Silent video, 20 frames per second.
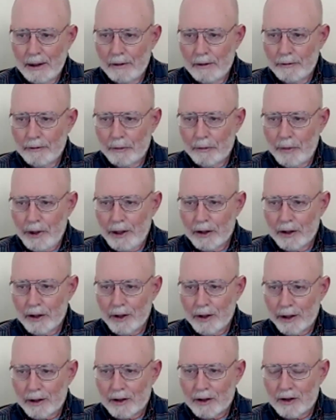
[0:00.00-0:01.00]
For me, it's
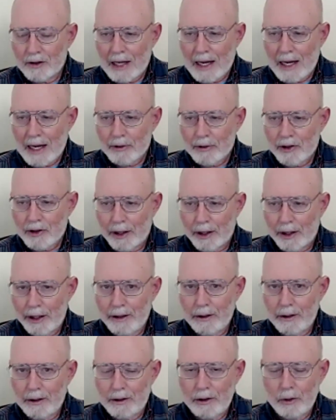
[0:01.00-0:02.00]
like a stop
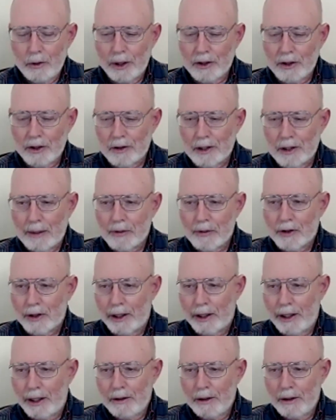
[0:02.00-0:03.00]
sign, US stop
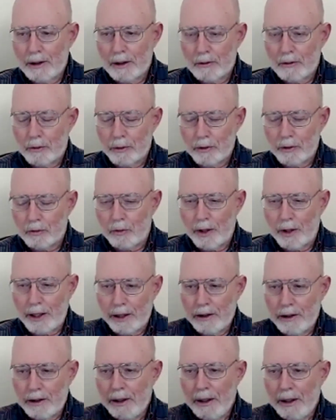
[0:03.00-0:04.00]
sign with
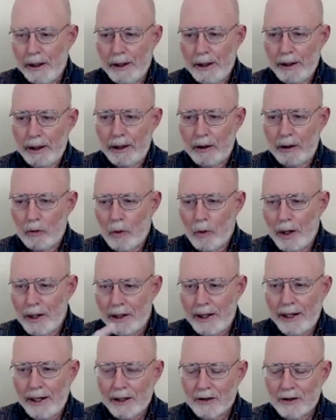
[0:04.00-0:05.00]
red and a
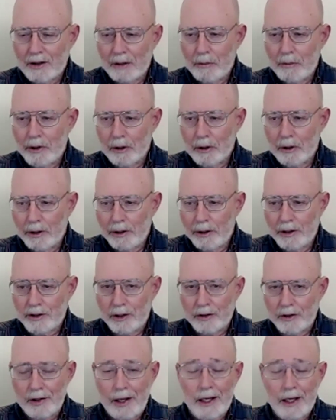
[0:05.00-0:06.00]
white X in the middle, and it
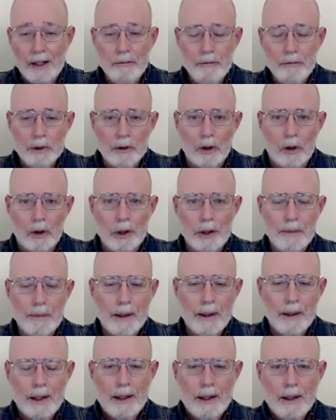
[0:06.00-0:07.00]
says end below it.
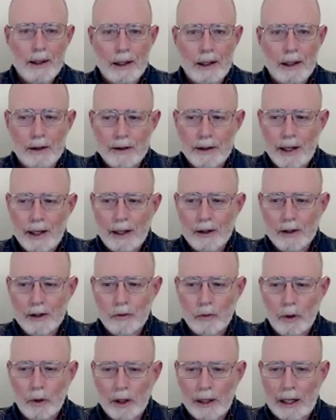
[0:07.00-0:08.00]
And that
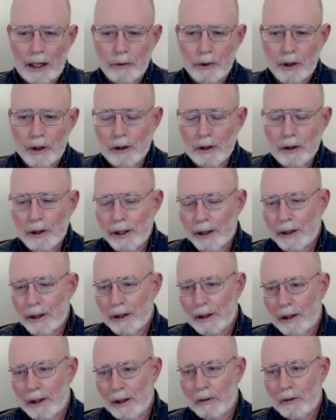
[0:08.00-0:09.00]
is what I would click
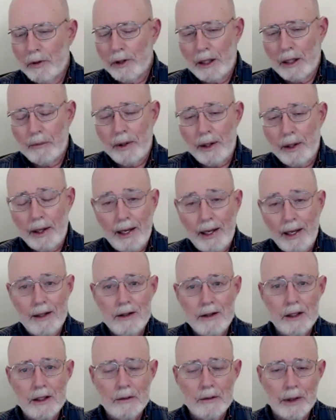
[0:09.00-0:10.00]
when I'm
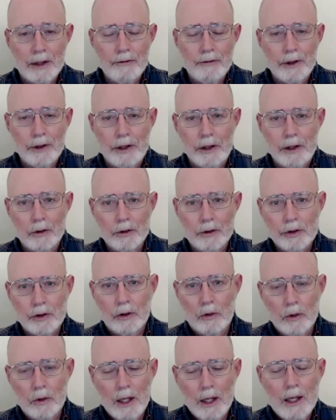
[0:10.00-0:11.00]
ending my video.
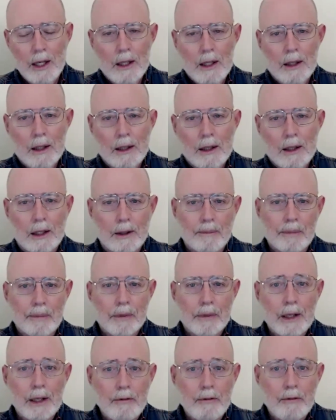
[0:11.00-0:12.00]
So
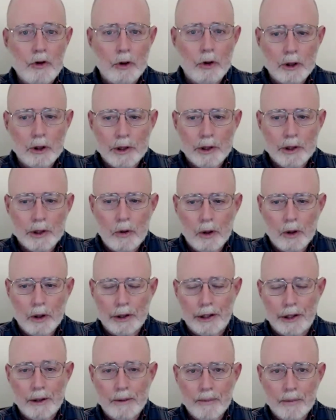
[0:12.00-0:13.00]
I'm doing a
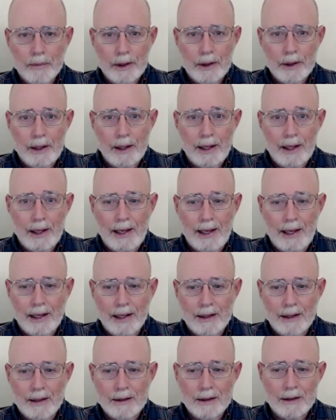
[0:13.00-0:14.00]
recording,
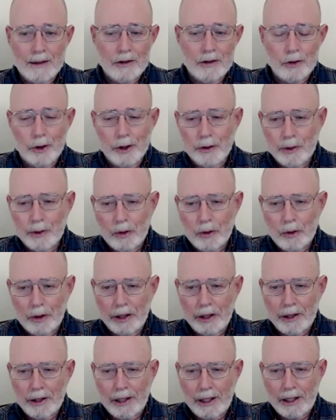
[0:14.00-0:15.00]
and during the
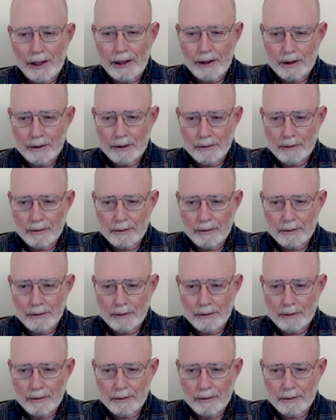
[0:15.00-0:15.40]
recording, I